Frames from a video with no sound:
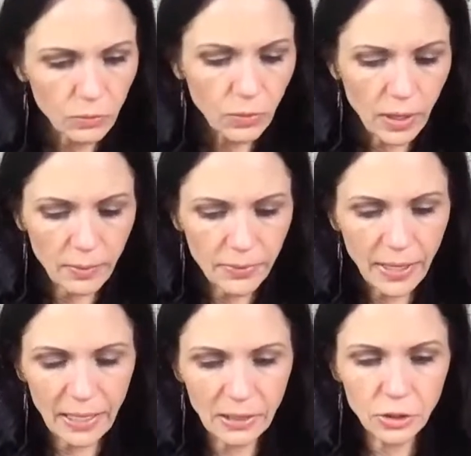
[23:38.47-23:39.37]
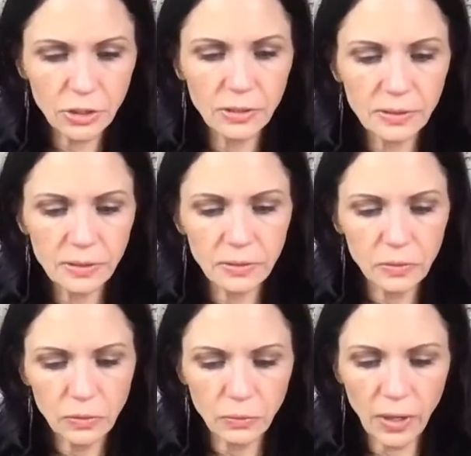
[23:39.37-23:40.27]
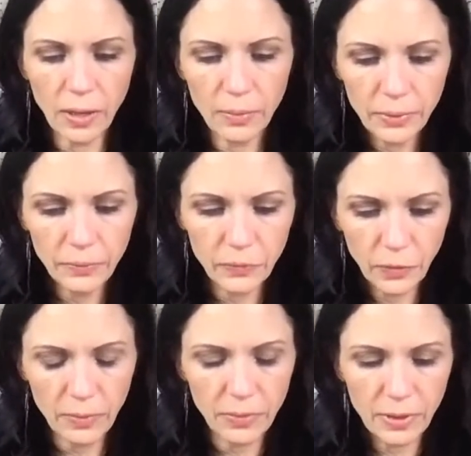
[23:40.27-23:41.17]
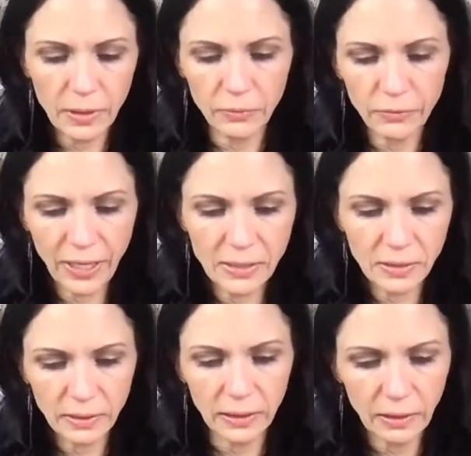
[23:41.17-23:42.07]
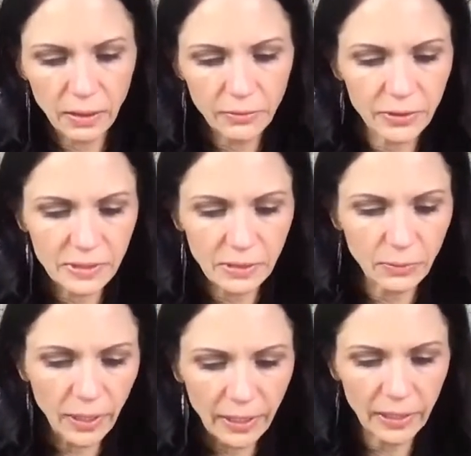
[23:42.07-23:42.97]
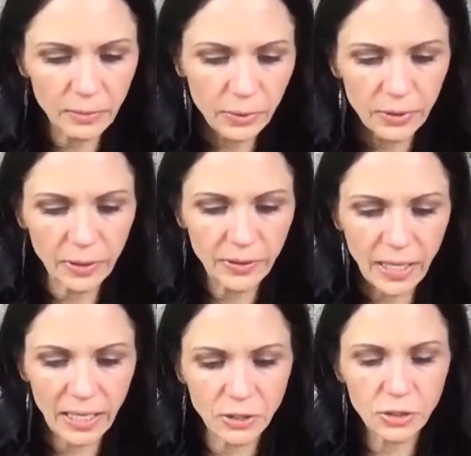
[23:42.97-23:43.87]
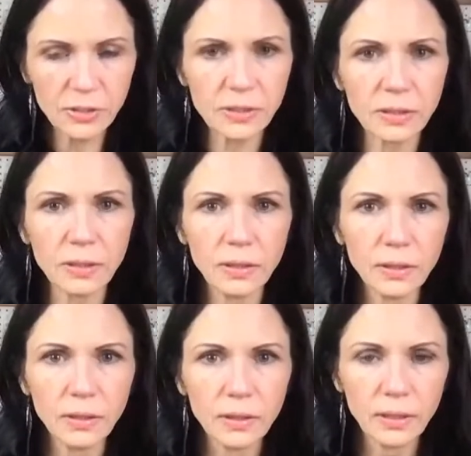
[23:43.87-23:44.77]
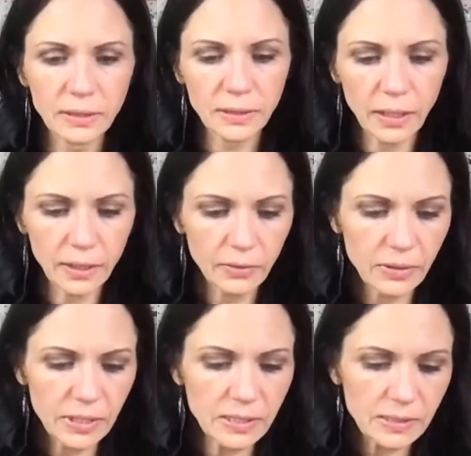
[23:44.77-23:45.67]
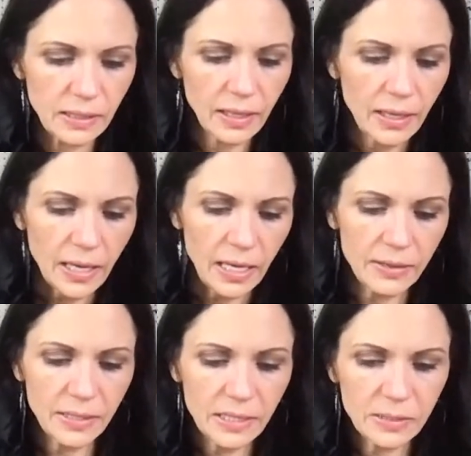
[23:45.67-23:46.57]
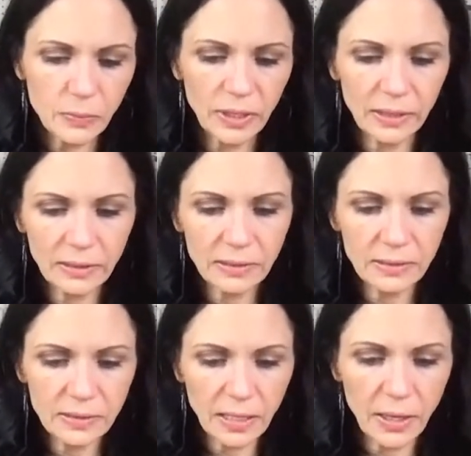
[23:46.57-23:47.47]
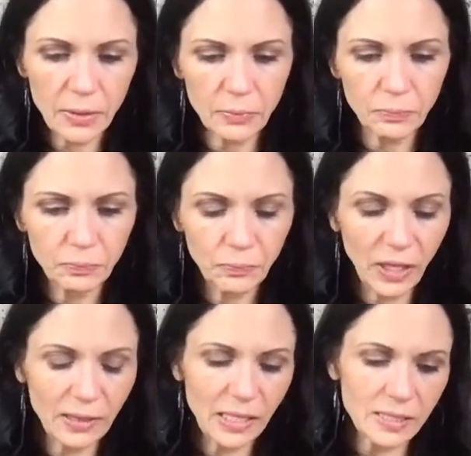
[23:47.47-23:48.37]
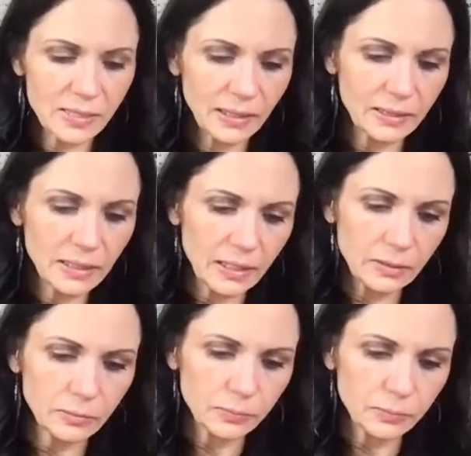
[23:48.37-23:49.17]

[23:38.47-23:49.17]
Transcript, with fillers: rub the edges, rub rub the Vaseline off, and see where I kind of put it on the edges. It's kind of this, and this means um, less sanding